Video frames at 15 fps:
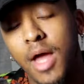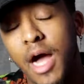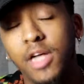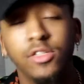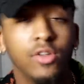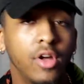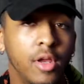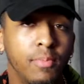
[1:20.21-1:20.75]
I
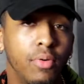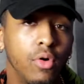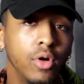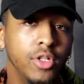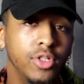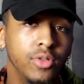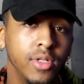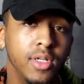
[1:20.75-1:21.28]
started
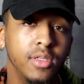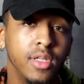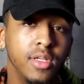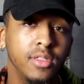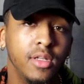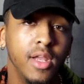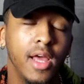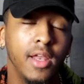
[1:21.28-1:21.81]
poetry and
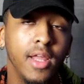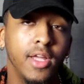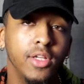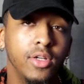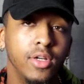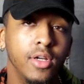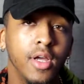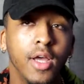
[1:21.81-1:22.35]
things of that
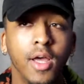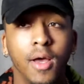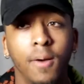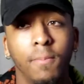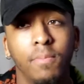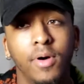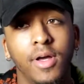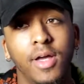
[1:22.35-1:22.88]
nature,
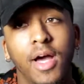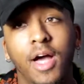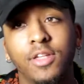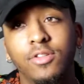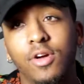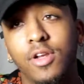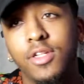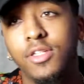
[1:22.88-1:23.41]
but I
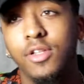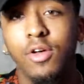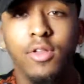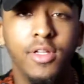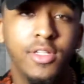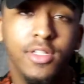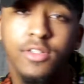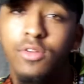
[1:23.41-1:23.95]
started
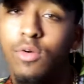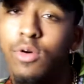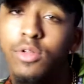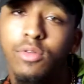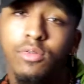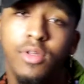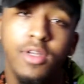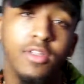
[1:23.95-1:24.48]
slowly just going
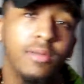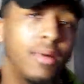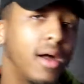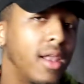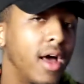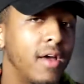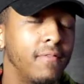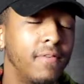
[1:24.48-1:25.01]
through things in my
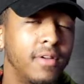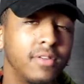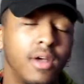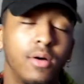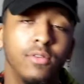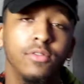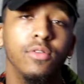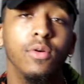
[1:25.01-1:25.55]
life as
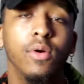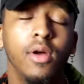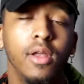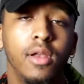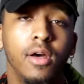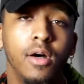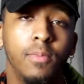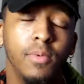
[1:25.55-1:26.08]
I was
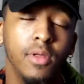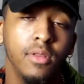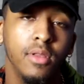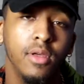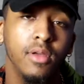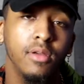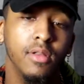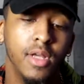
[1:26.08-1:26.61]
growing up and
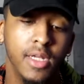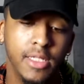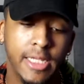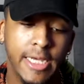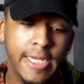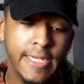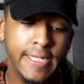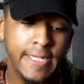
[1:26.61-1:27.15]
things like
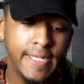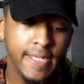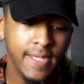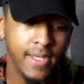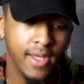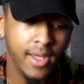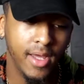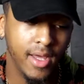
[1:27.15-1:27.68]
that.
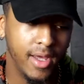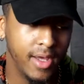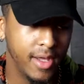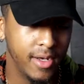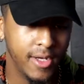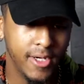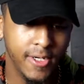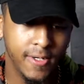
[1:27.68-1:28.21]

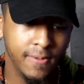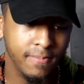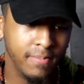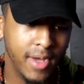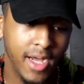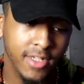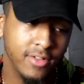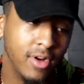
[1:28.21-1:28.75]
And
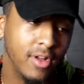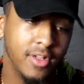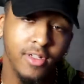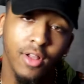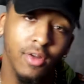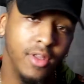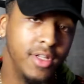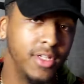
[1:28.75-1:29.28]
I started
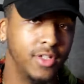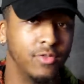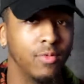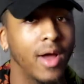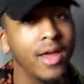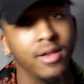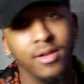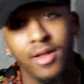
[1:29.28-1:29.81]
slowly just
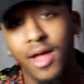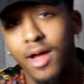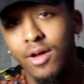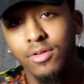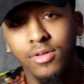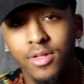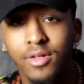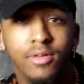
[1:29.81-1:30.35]
writing
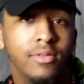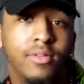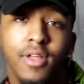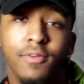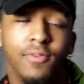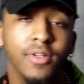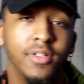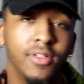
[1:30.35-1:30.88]
down little
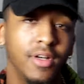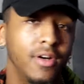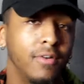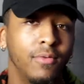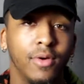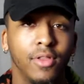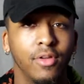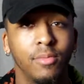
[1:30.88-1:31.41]
different
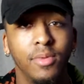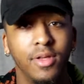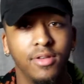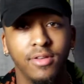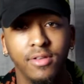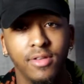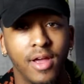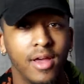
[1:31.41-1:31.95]
stuff, whether it be
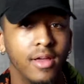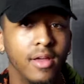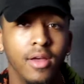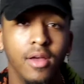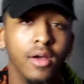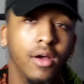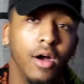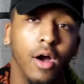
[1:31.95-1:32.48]
just like
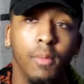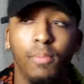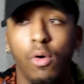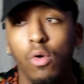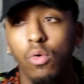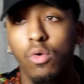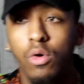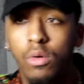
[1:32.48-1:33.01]
a
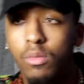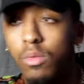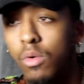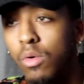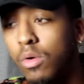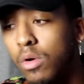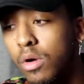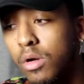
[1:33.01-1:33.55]
poem
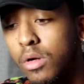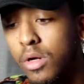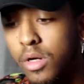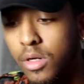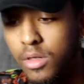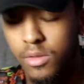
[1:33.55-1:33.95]
or